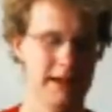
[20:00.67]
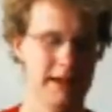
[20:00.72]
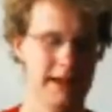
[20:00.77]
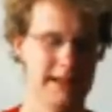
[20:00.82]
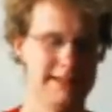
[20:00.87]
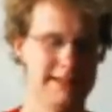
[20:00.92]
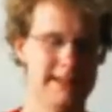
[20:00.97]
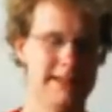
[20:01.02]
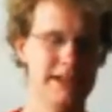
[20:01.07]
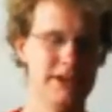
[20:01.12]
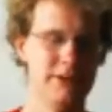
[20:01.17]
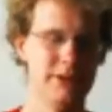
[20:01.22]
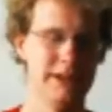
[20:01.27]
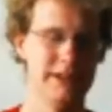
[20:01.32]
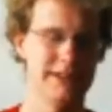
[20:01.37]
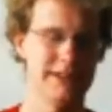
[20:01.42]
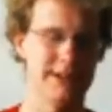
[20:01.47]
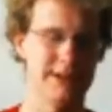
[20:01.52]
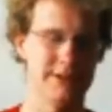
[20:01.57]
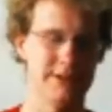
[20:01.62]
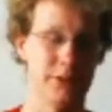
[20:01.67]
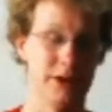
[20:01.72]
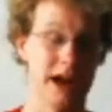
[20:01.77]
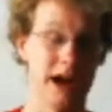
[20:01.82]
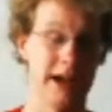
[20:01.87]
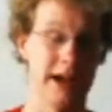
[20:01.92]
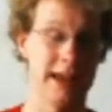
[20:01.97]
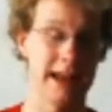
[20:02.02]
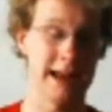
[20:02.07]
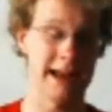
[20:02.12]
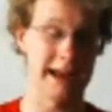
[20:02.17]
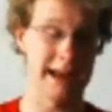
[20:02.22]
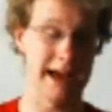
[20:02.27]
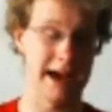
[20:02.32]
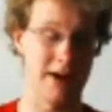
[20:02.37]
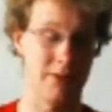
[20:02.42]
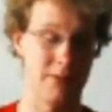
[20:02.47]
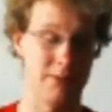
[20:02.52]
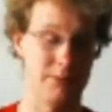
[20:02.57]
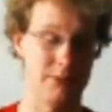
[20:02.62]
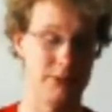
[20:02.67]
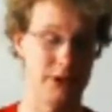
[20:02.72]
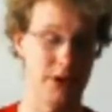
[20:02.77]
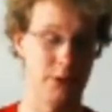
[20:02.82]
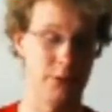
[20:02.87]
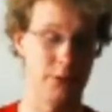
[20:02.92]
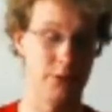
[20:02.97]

it's the new listeners we're not getting now. So